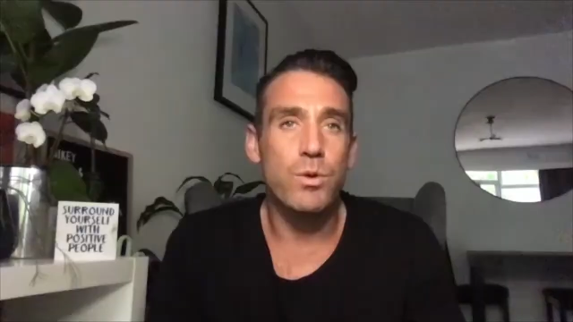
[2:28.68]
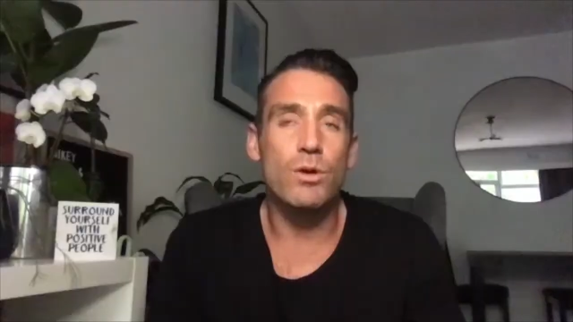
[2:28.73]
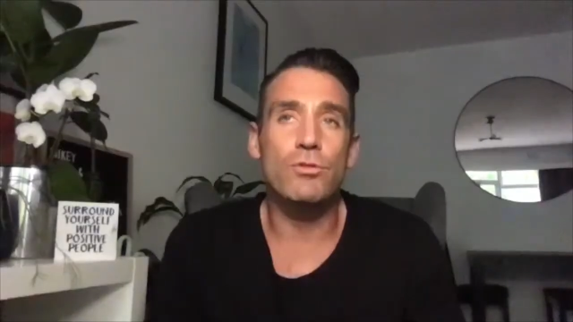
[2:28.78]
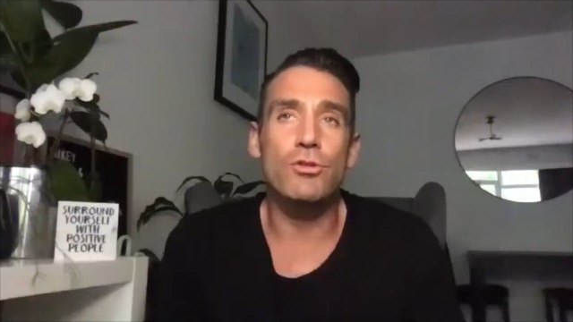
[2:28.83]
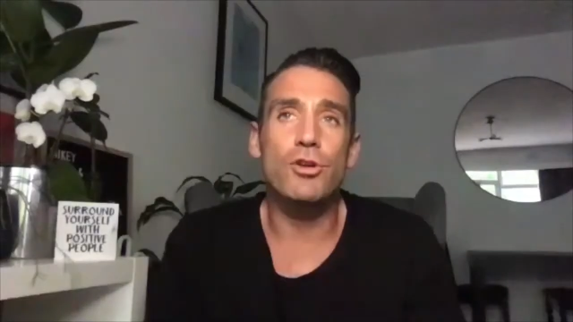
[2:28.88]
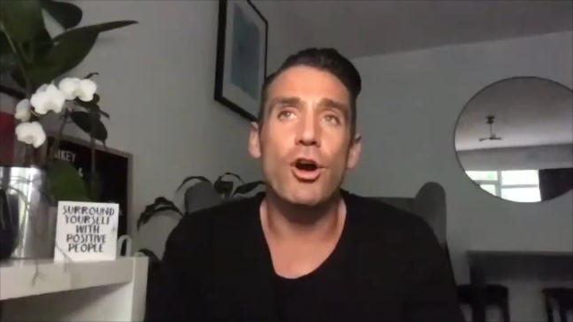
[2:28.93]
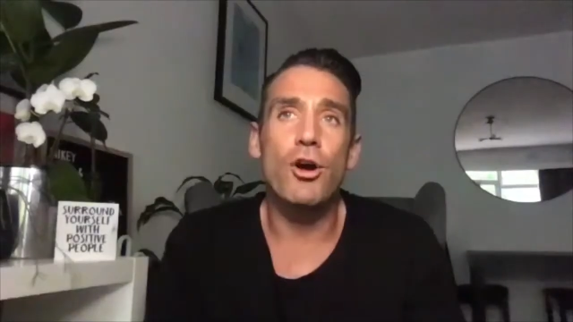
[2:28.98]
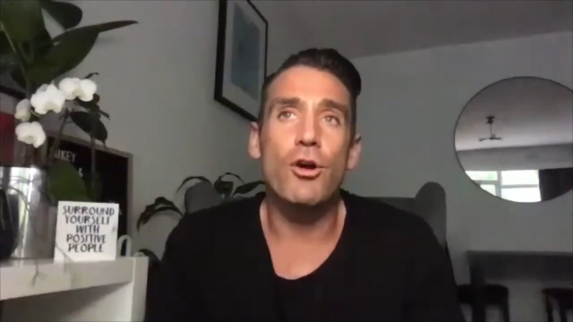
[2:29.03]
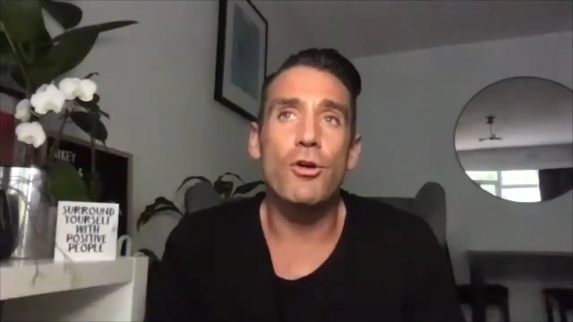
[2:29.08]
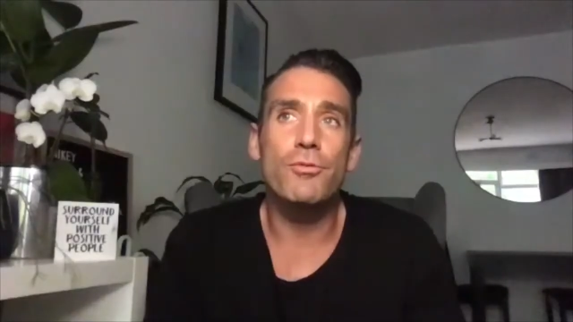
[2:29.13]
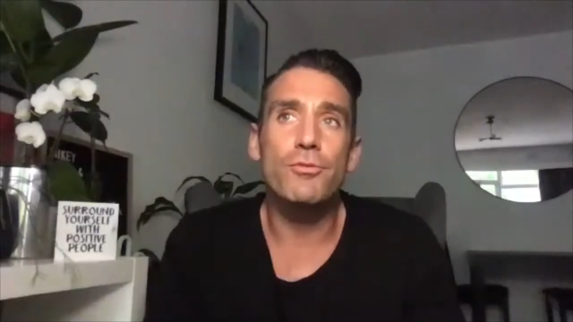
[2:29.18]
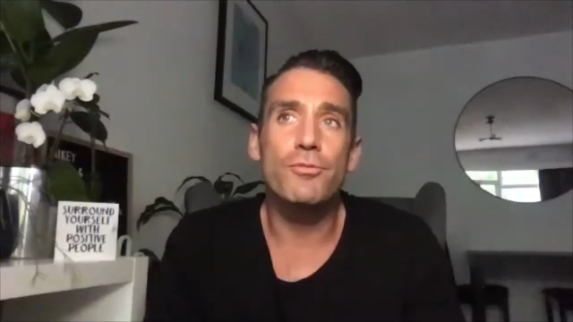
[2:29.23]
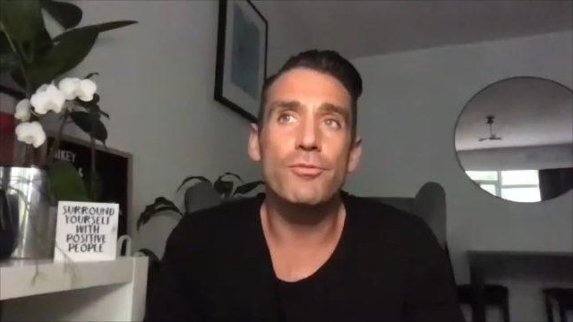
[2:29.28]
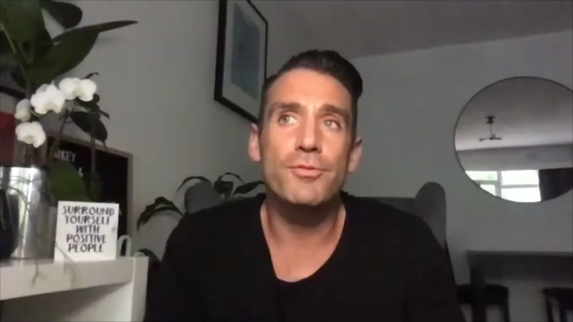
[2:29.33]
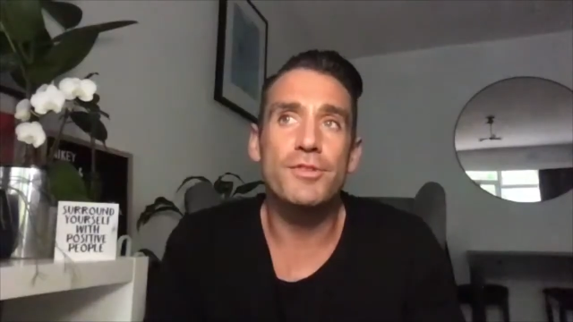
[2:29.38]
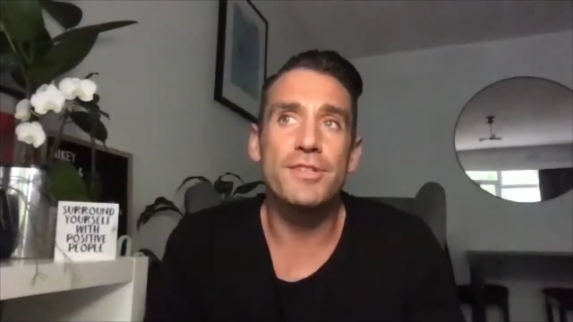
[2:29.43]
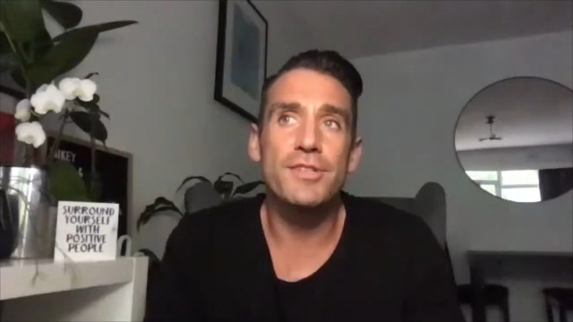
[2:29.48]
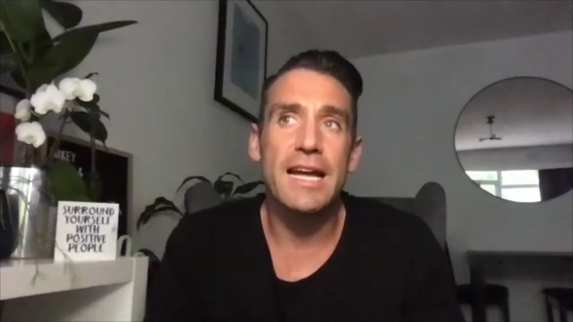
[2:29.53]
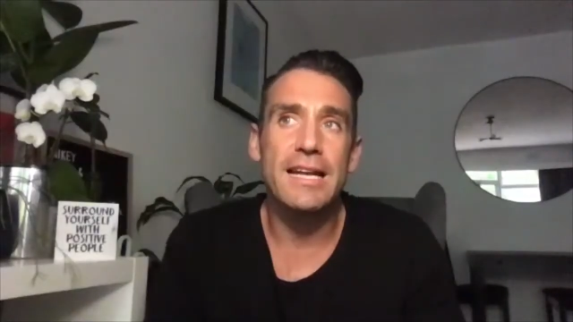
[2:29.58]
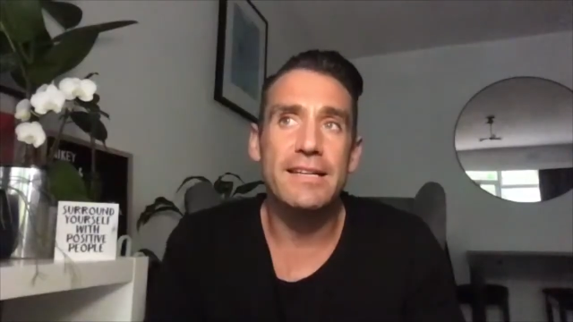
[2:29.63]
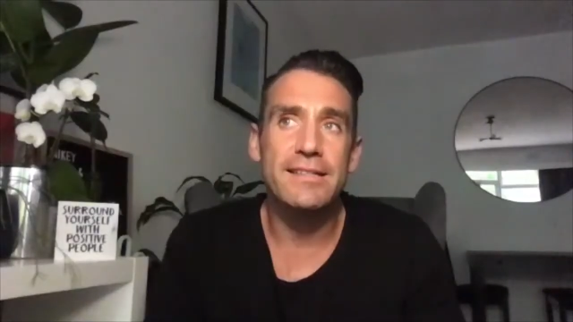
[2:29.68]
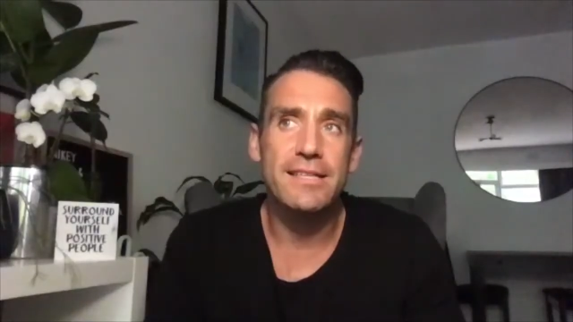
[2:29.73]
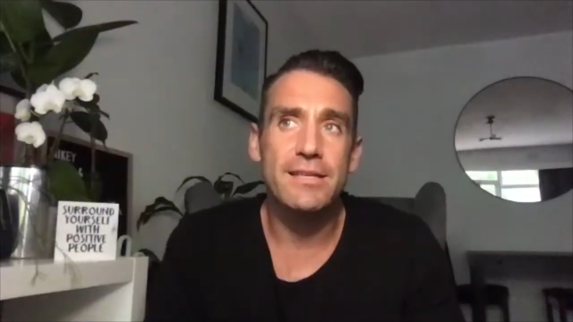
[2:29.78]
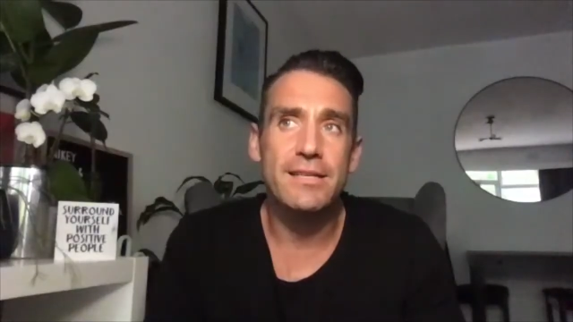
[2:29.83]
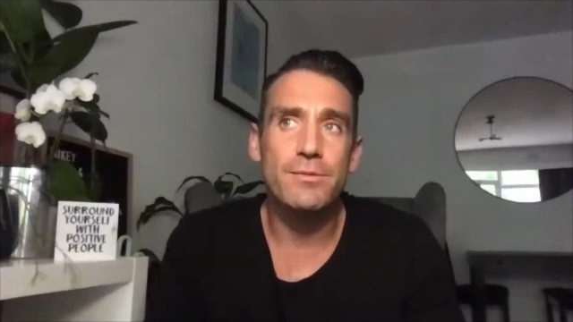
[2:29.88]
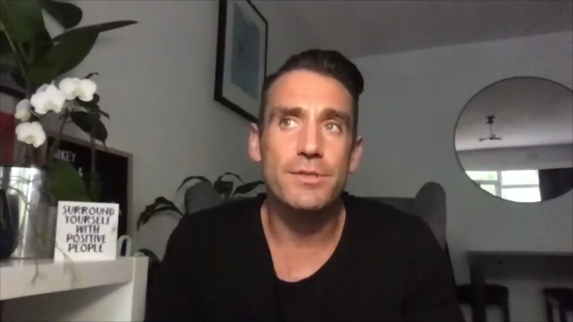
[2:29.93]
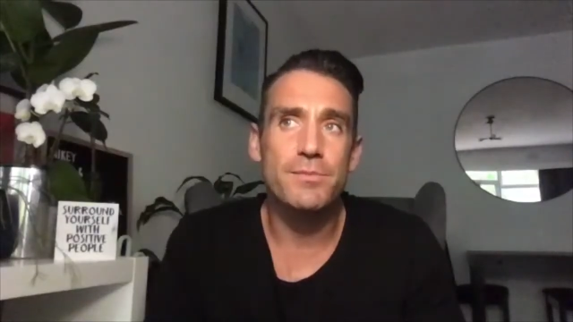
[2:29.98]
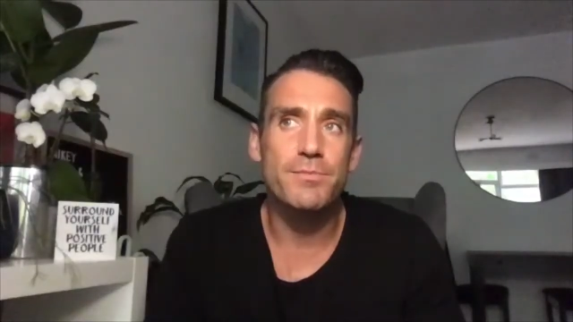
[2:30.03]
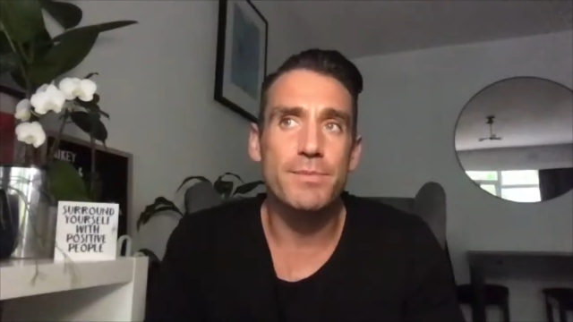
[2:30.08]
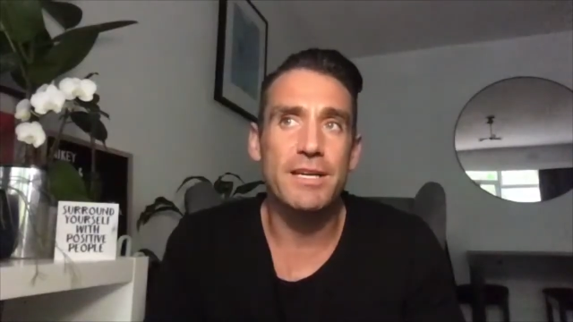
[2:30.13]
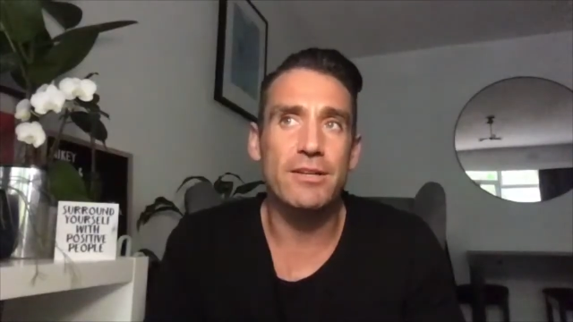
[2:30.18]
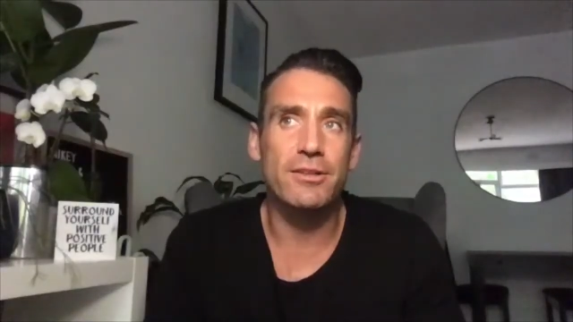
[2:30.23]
no, dancing was big